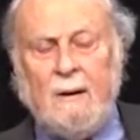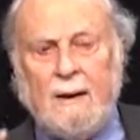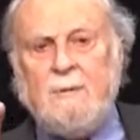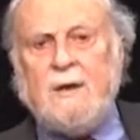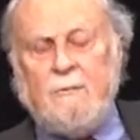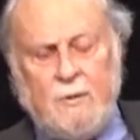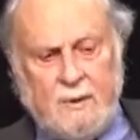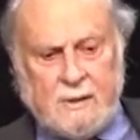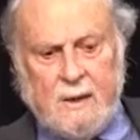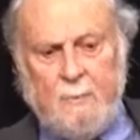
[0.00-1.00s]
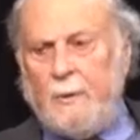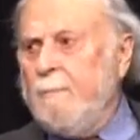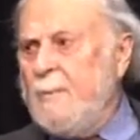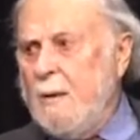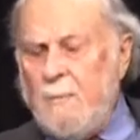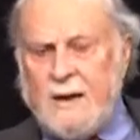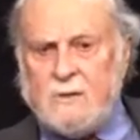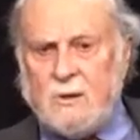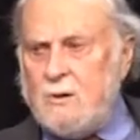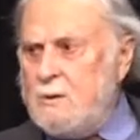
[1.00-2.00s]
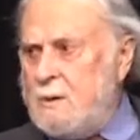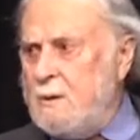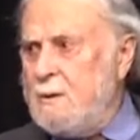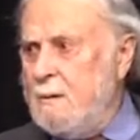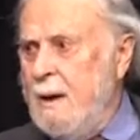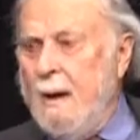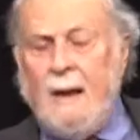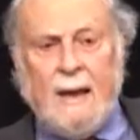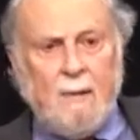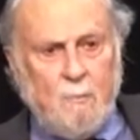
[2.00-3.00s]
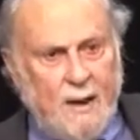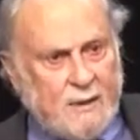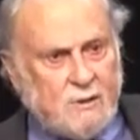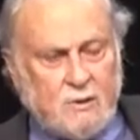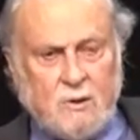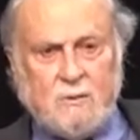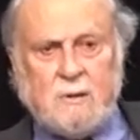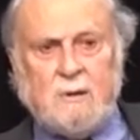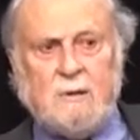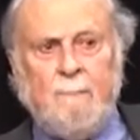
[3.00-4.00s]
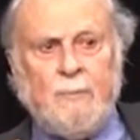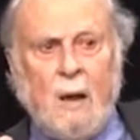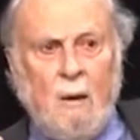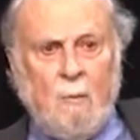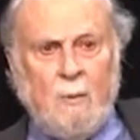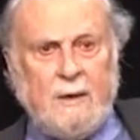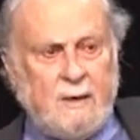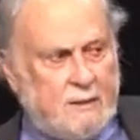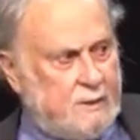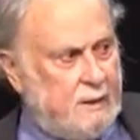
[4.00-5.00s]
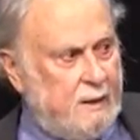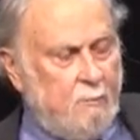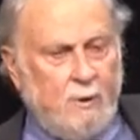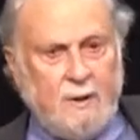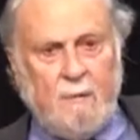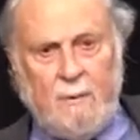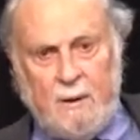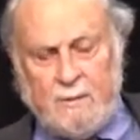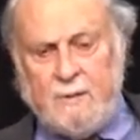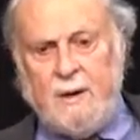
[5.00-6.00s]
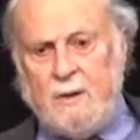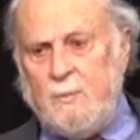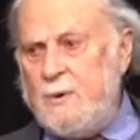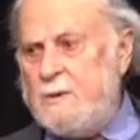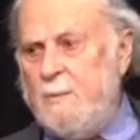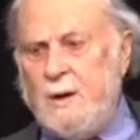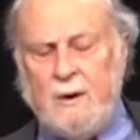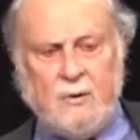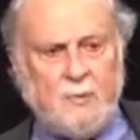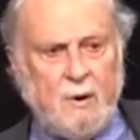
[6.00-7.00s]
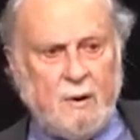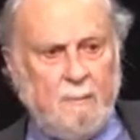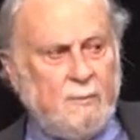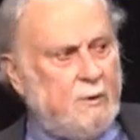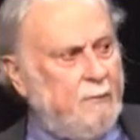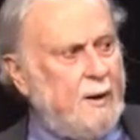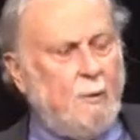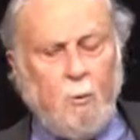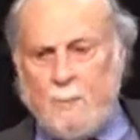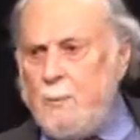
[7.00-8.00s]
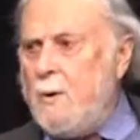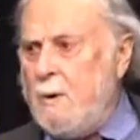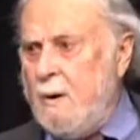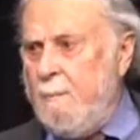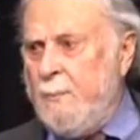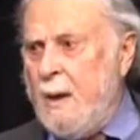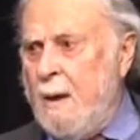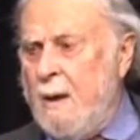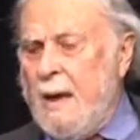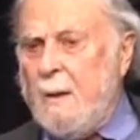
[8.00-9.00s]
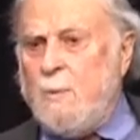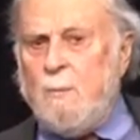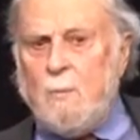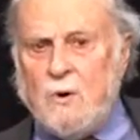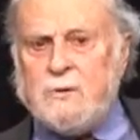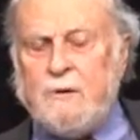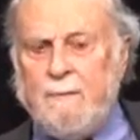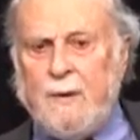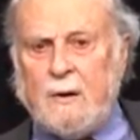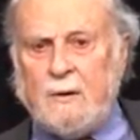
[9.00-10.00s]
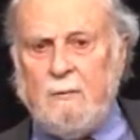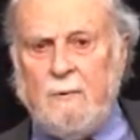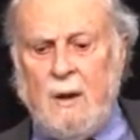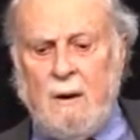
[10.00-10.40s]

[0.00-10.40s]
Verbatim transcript: Let me give you an example. In a Massachusetts, college, like in Massachusetts, yeah. we did a study one year when I was running the prison mental health program to find out what program had been most effective